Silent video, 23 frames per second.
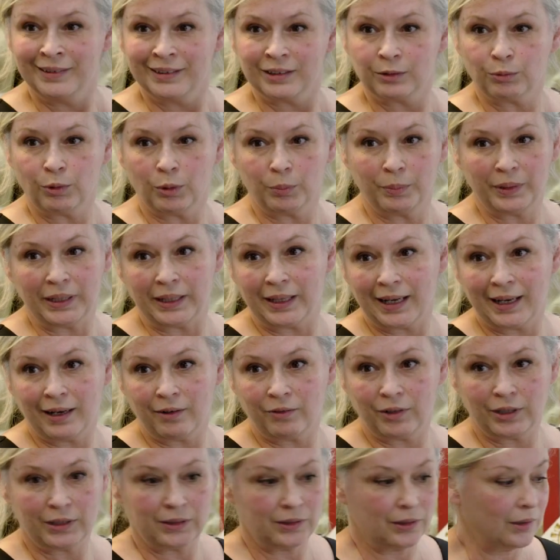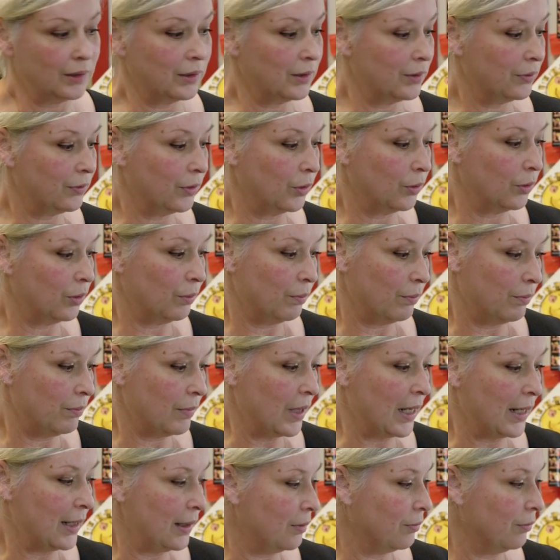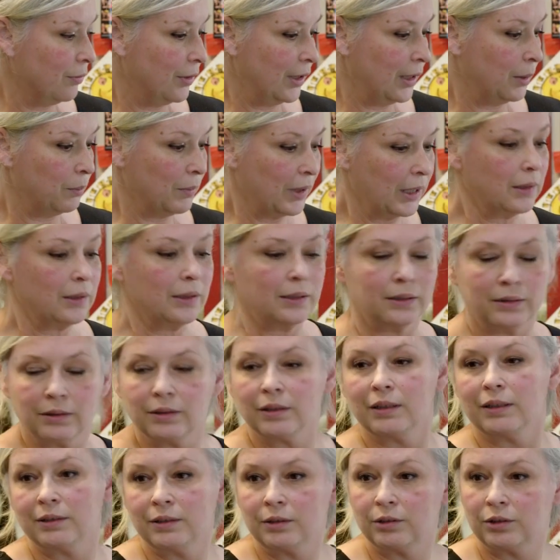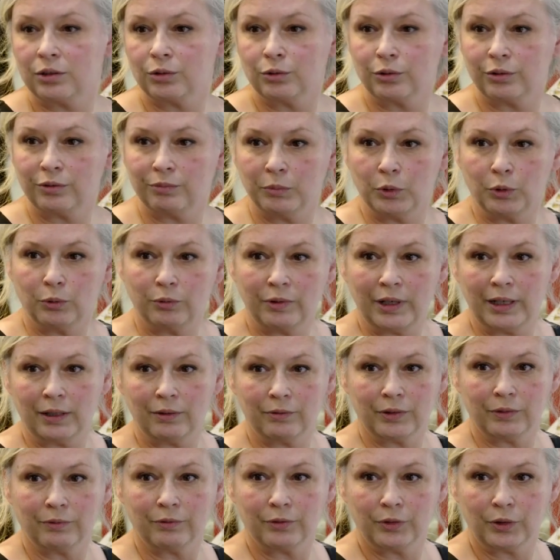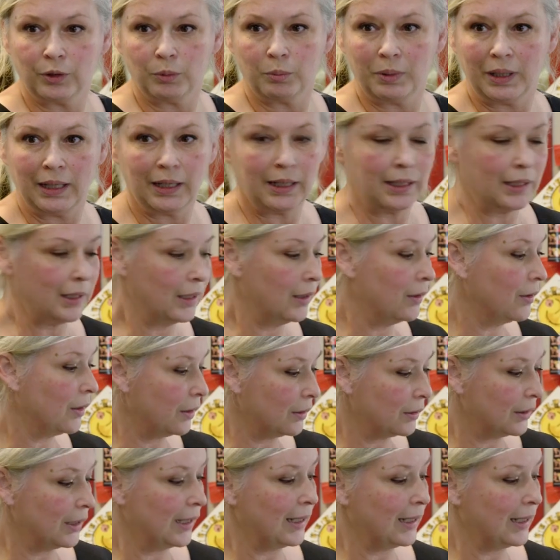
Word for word: Swapping characters for male and female is sort of more relevant for the play, that